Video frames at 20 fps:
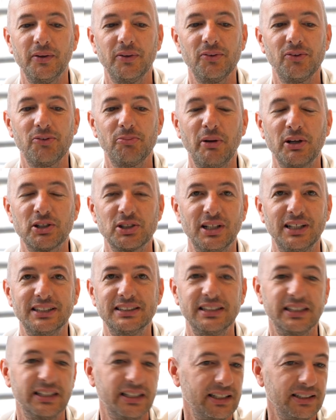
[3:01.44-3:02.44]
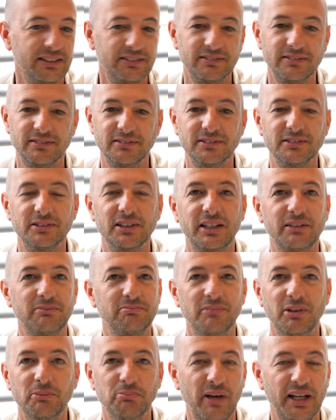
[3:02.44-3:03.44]
specializing in
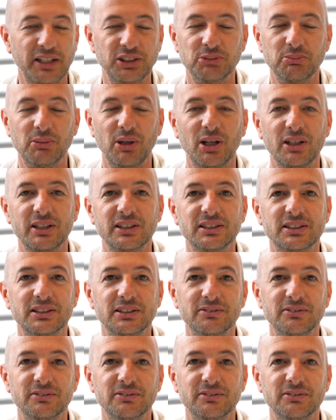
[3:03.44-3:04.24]
the major markets